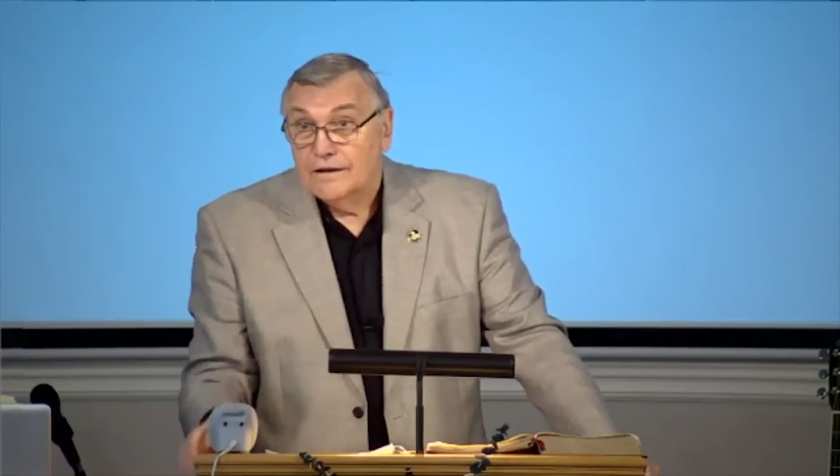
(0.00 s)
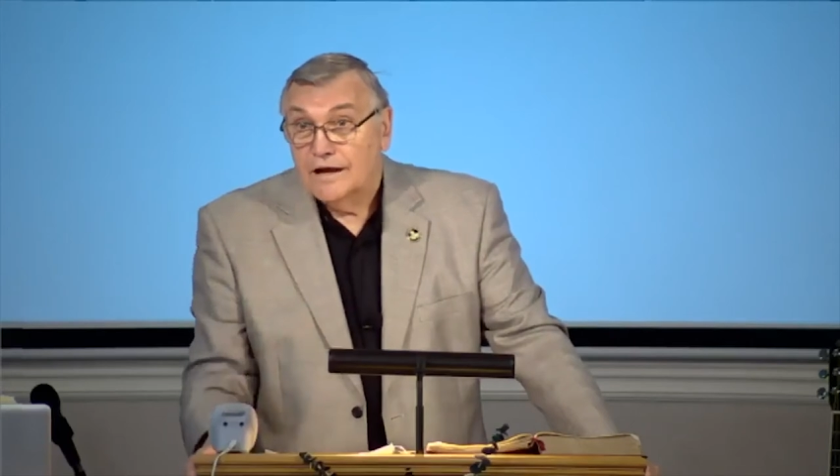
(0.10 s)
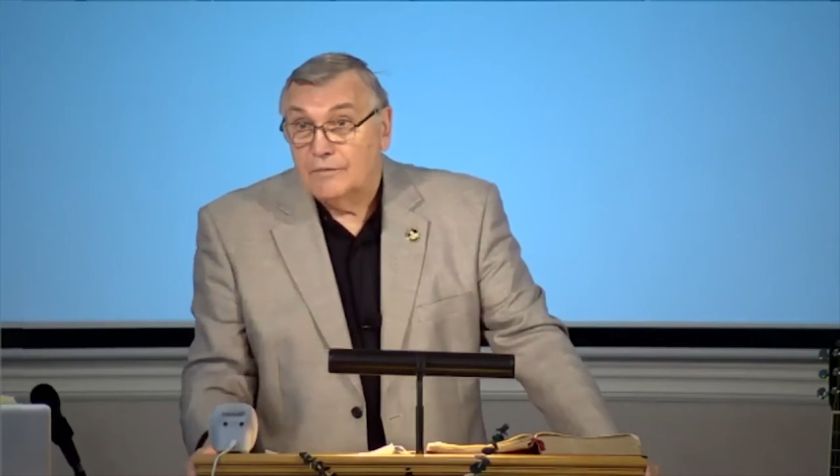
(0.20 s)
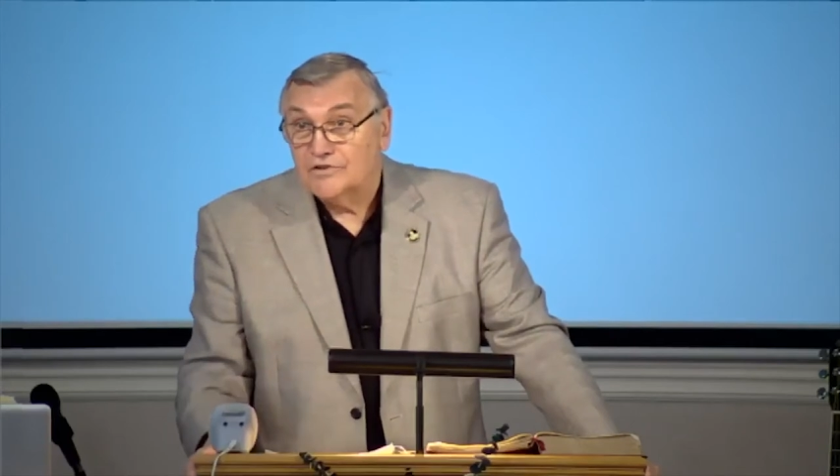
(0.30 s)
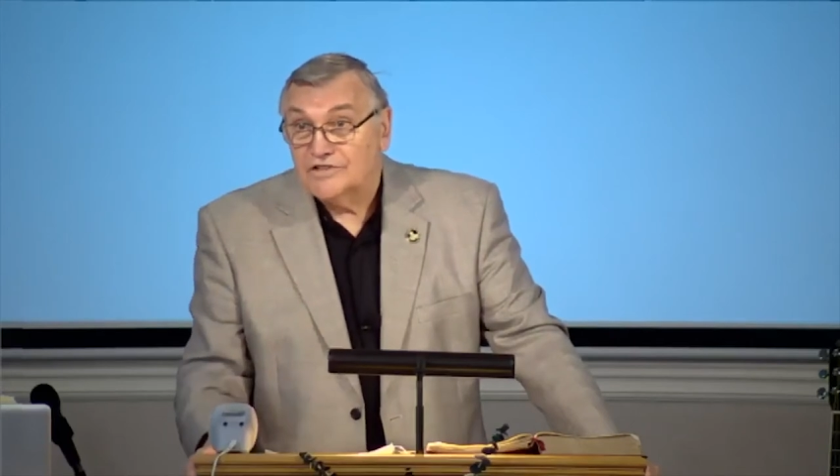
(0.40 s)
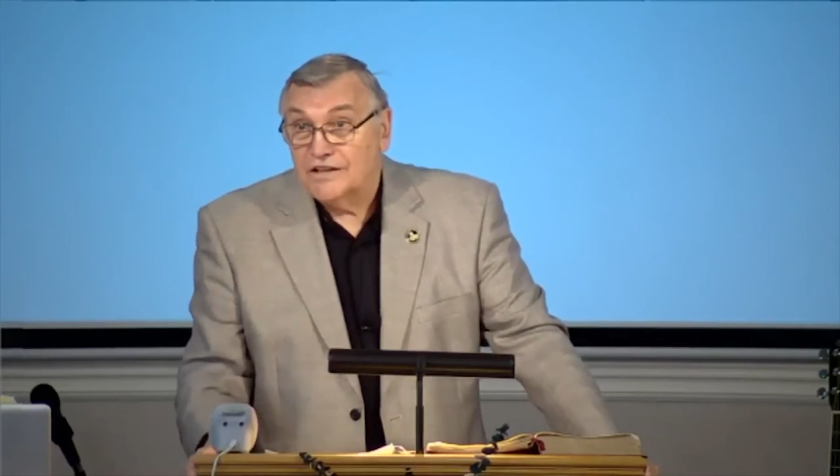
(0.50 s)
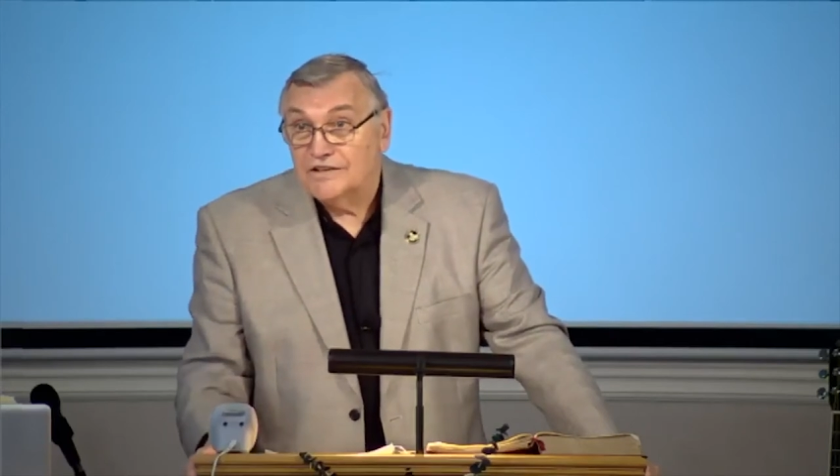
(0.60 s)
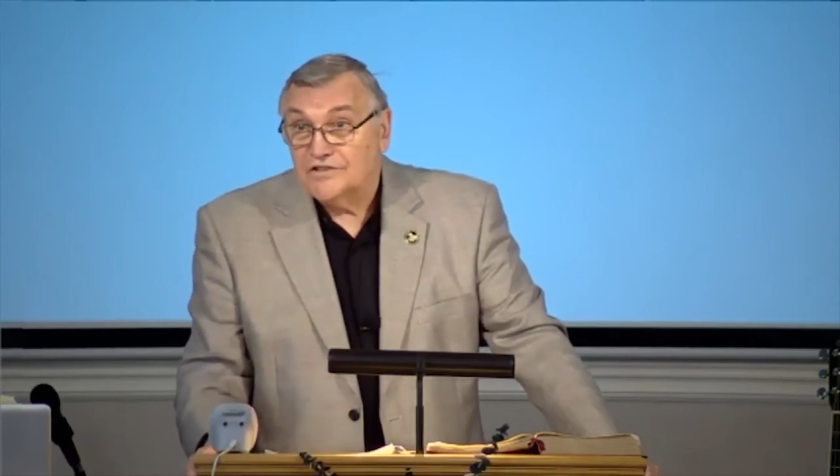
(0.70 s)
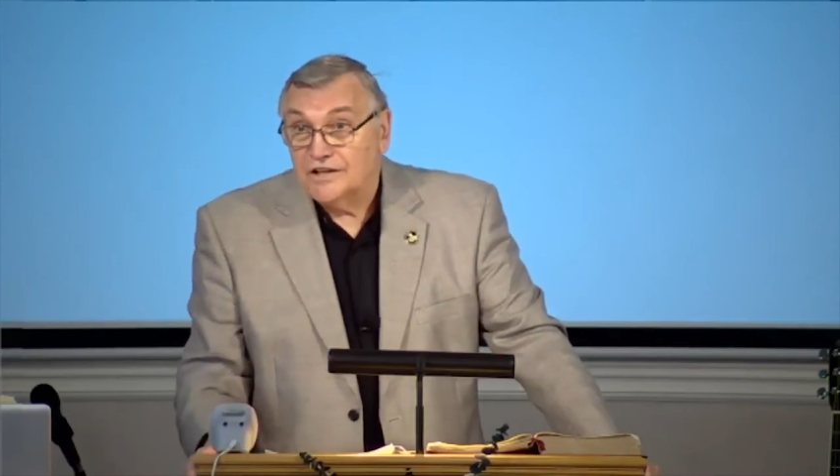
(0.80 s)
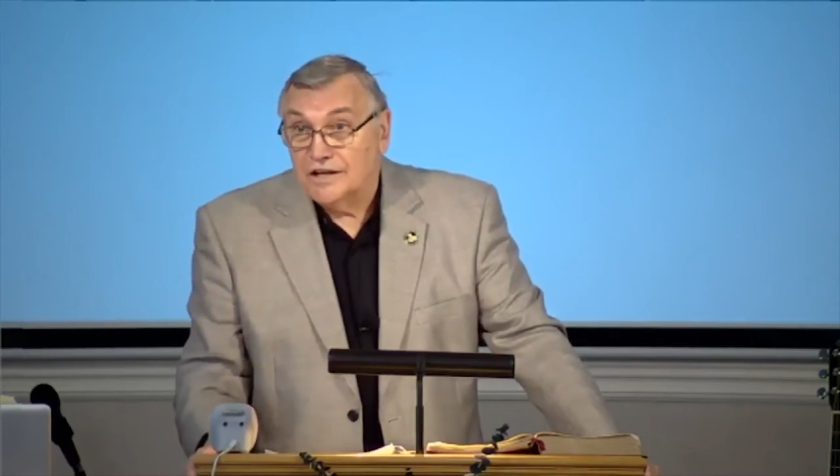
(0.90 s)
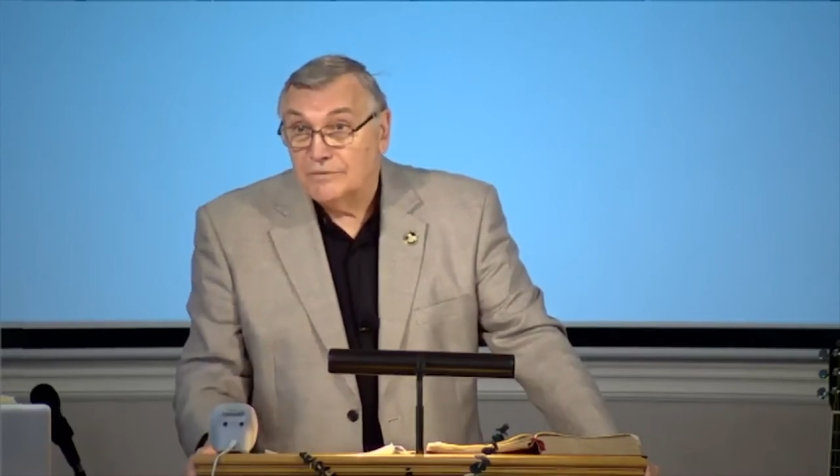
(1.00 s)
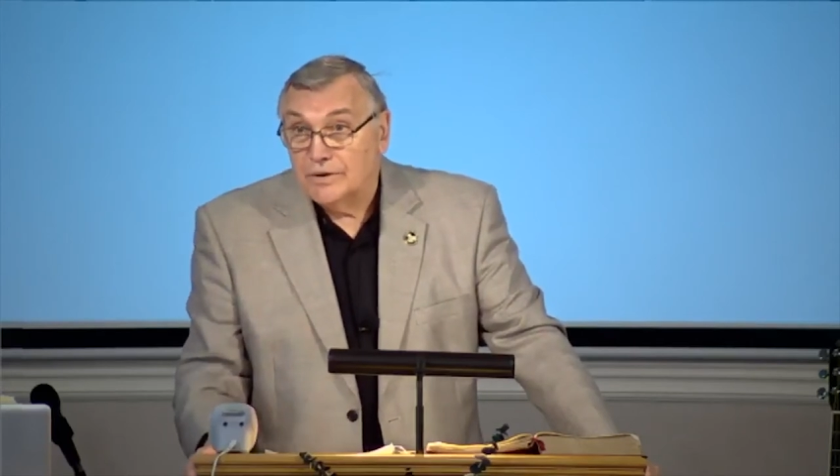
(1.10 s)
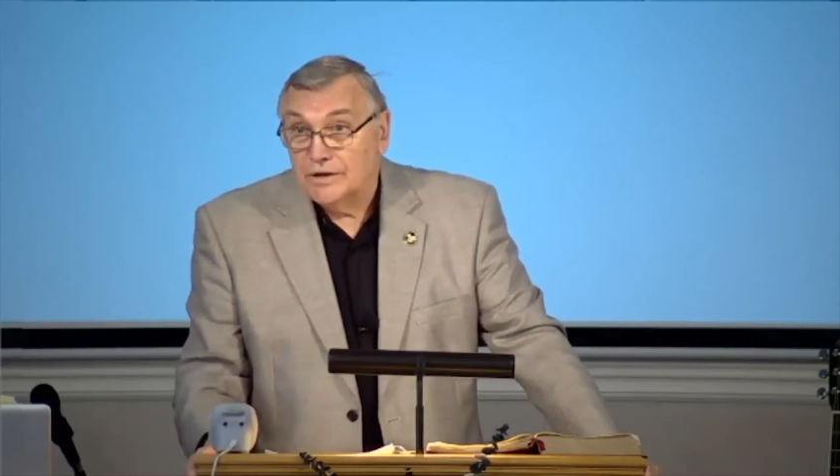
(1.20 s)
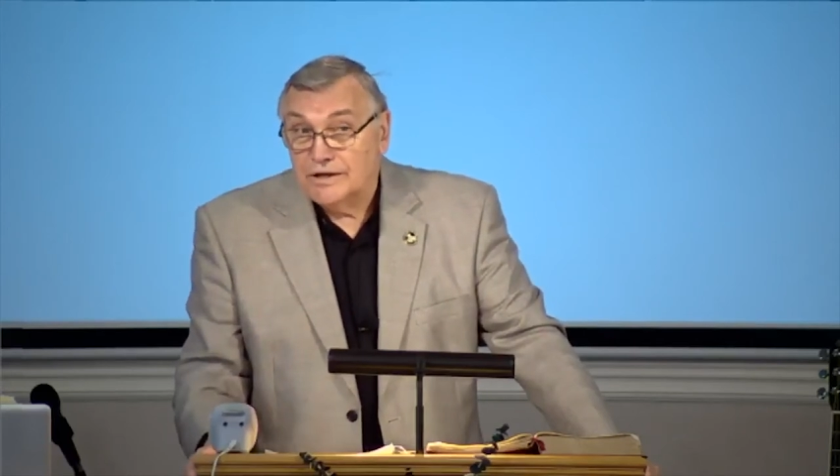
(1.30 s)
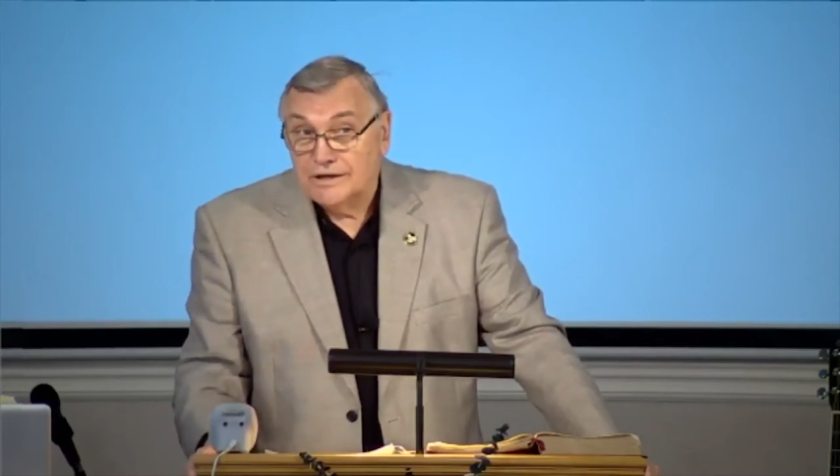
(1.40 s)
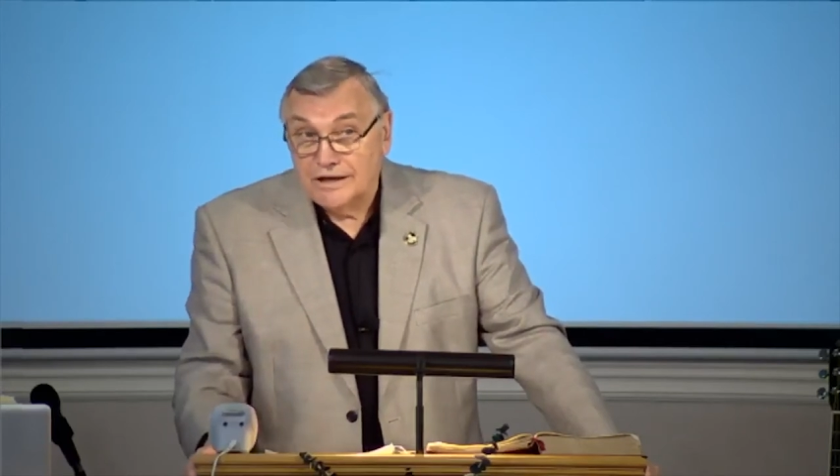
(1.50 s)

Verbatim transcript: I'm going to say this again, buddy,